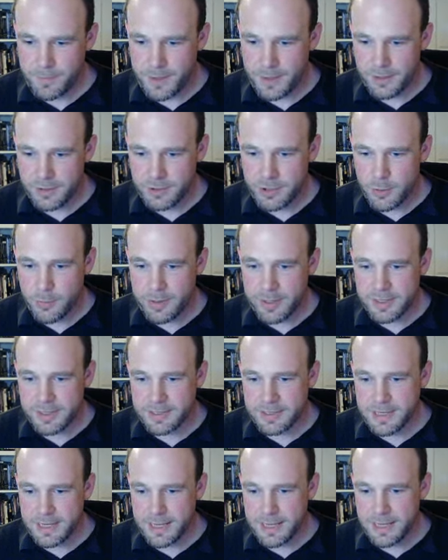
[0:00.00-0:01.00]
So we can
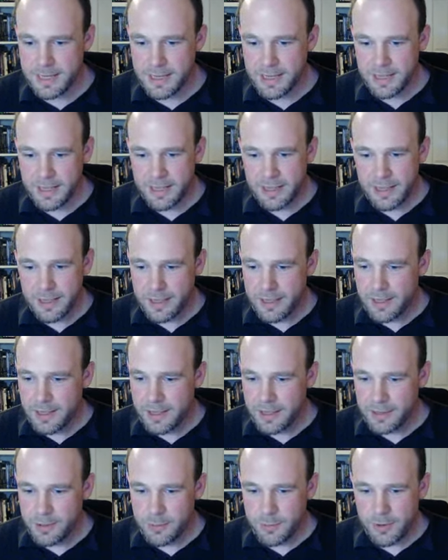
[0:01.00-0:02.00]
see
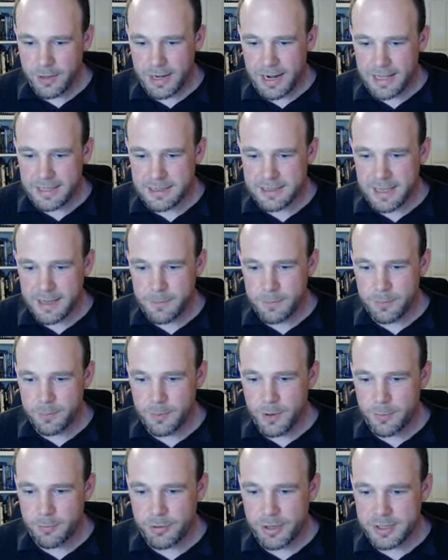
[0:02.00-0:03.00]
you've got a landscape,
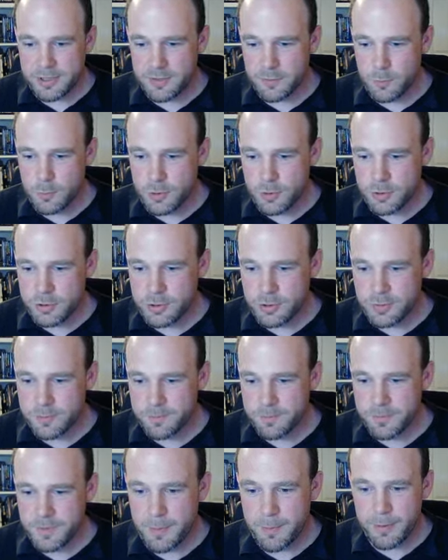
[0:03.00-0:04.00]
oppressive woods,
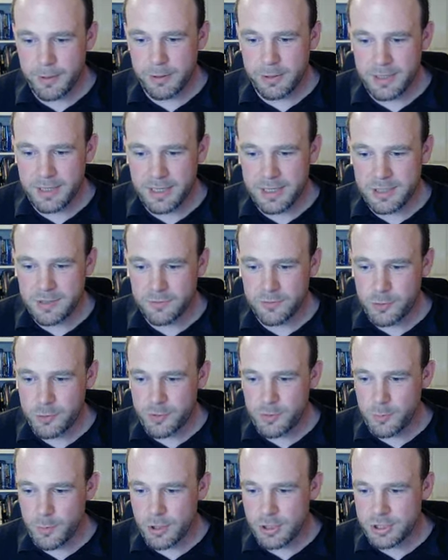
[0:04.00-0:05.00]
the building is a
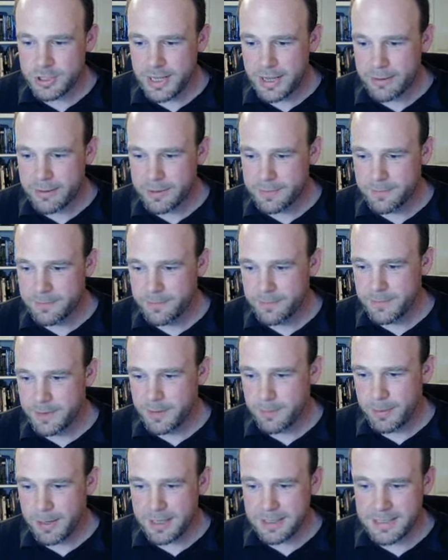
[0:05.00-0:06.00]
ruined watchtower, the
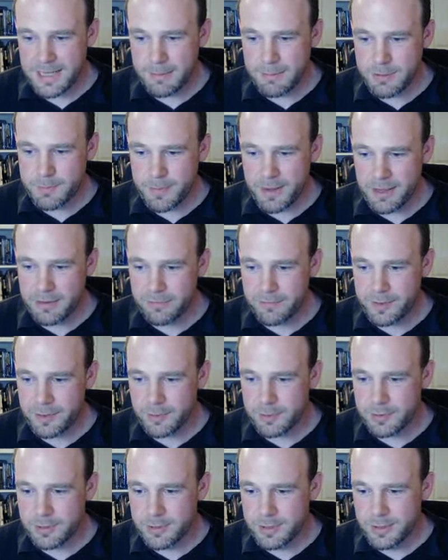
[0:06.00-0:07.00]
place name is
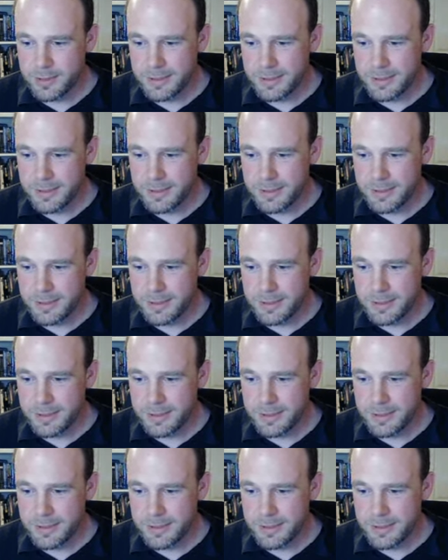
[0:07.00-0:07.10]
Byfield.